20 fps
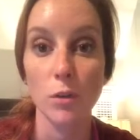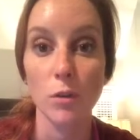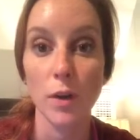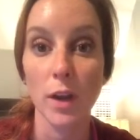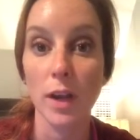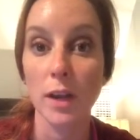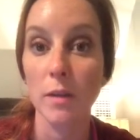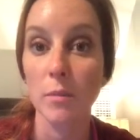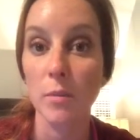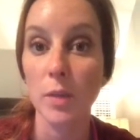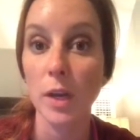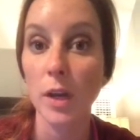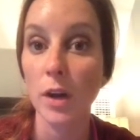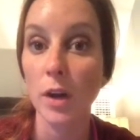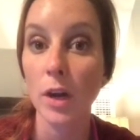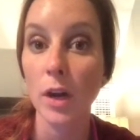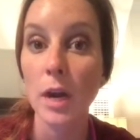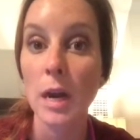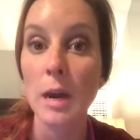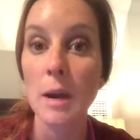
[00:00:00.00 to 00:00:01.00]
friend and
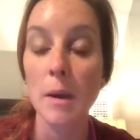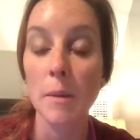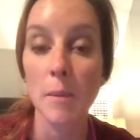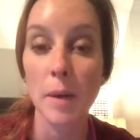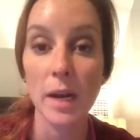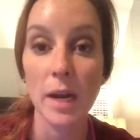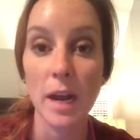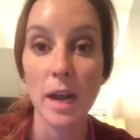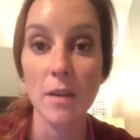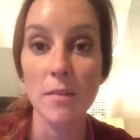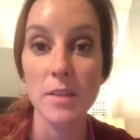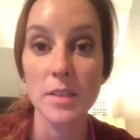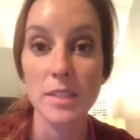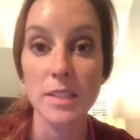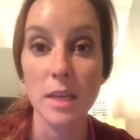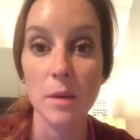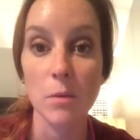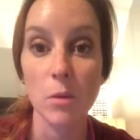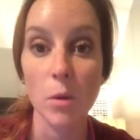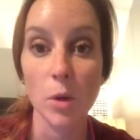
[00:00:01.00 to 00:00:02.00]
peer might have the
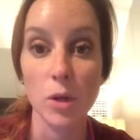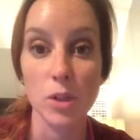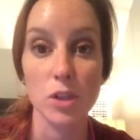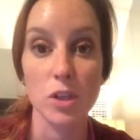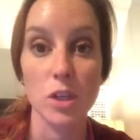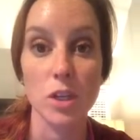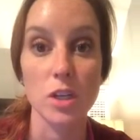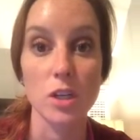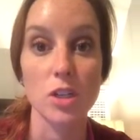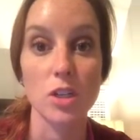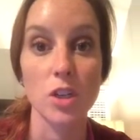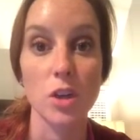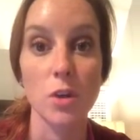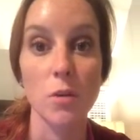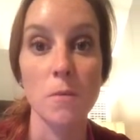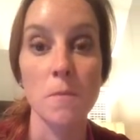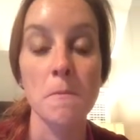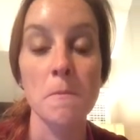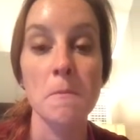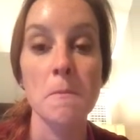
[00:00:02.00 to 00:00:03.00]
same question as you.